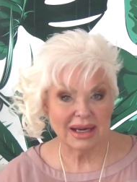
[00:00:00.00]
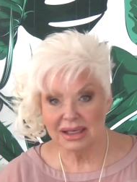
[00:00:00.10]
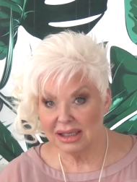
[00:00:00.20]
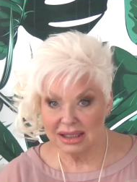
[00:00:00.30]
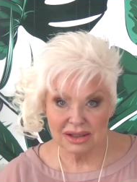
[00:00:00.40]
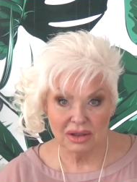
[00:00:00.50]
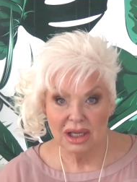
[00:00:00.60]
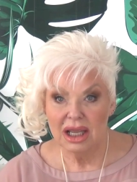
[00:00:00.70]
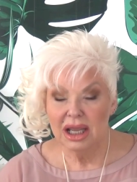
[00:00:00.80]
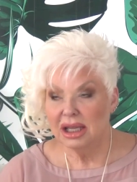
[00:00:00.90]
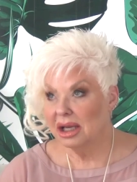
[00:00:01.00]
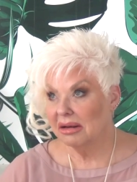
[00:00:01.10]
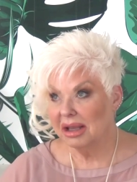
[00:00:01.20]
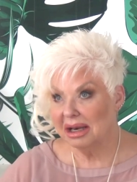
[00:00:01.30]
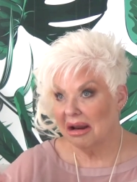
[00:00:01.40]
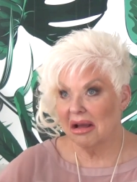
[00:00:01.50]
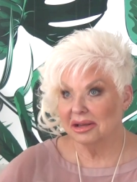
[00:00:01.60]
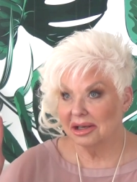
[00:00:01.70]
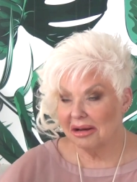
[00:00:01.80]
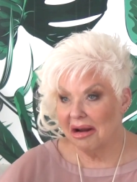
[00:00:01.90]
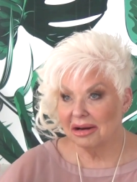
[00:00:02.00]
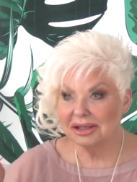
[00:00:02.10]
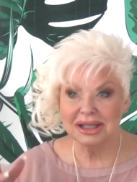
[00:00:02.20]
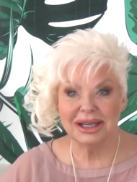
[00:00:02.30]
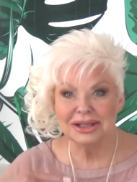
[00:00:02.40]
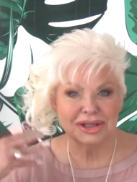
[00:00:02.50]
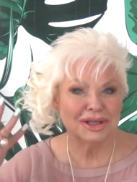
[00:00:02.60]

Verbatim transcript: and it doesn't, you know, get on your car seat.